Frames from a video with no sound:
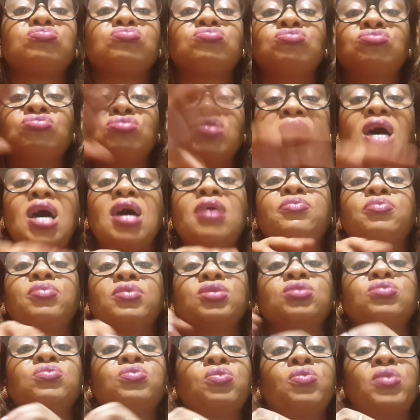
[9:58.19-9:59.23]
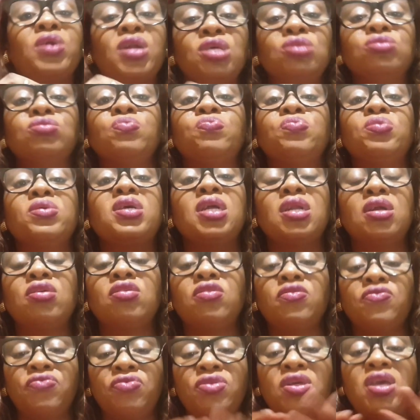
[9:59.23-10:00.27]
round because we wanted to pick a lot
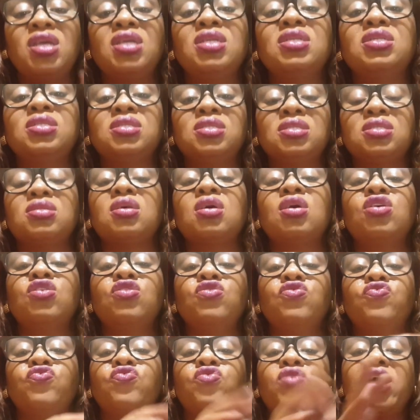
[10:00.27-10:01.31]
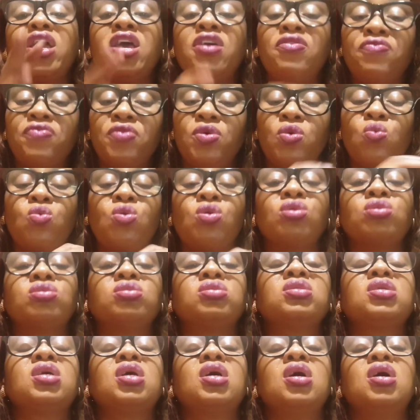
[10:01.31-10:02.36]
of things for
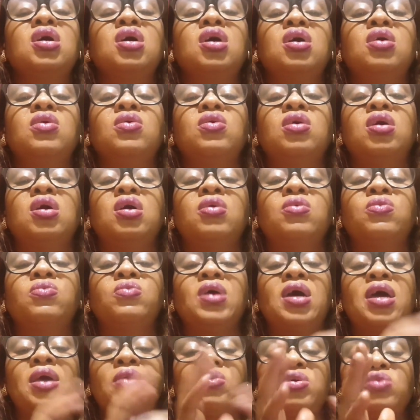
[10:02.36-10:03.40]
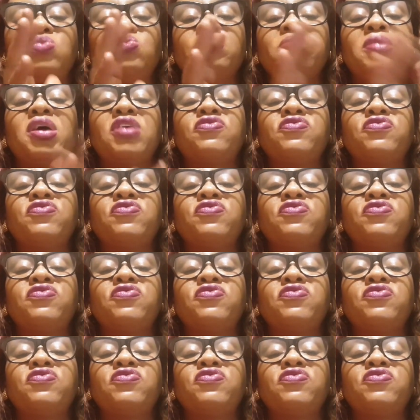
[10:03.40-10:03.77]
everyone. I went with my